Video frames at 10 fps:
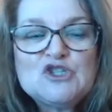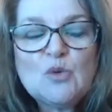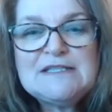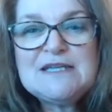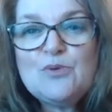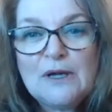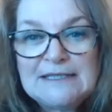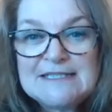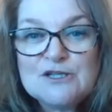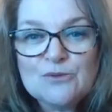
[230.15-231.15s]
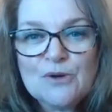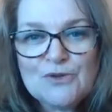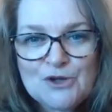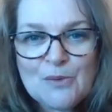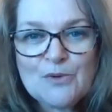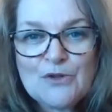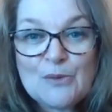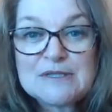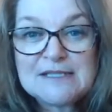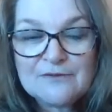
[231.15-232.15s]
20.0, the number that
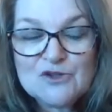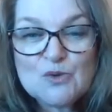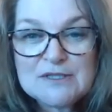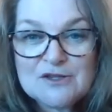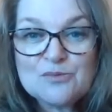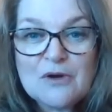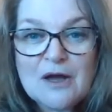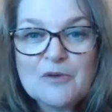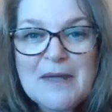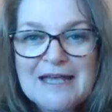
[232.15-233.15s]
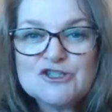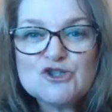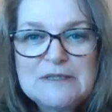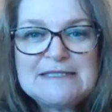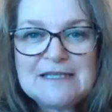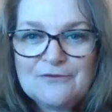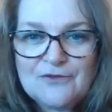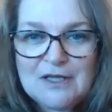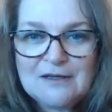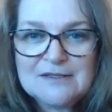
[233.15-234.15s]
was given to us in the problem, has 3 sig
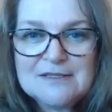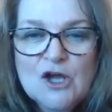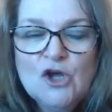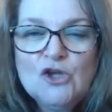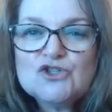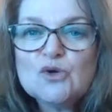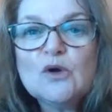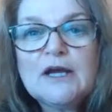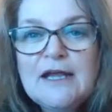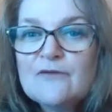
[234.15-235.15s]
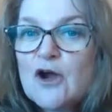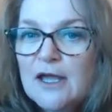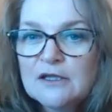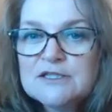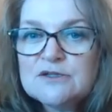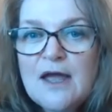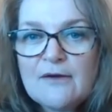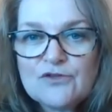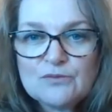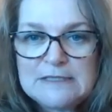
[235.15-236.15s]
figs, so we're going to have our answer
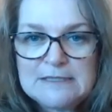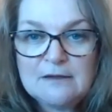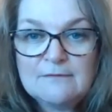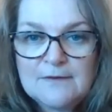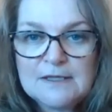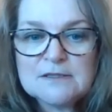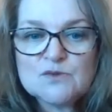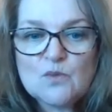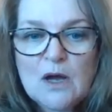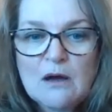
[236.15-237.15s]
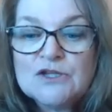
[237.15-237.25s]
have 3 sig figs as well.